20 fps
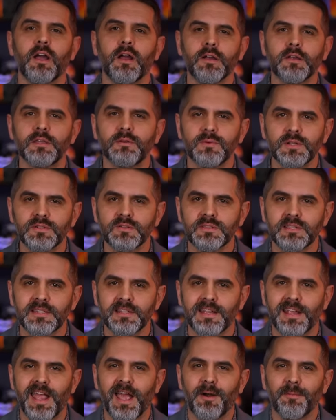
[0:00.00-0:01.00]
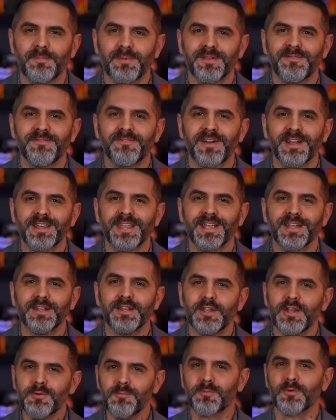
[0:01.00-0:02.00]
Are you interested in helping funding a
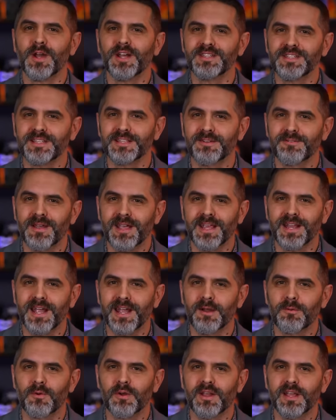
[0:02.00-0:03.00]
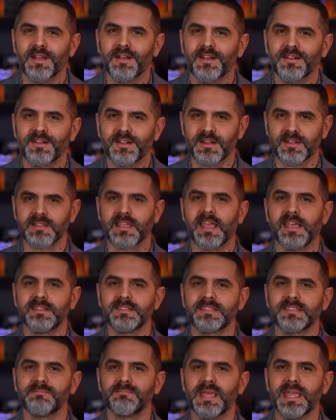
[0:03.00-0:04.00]
new project that Greg and I are working on called
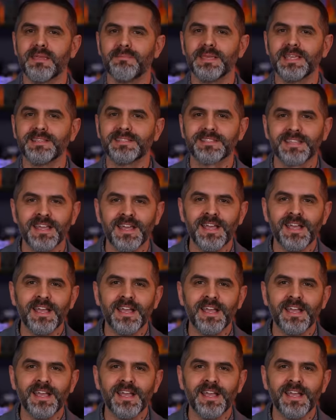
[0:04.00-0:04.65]
Henson Babies,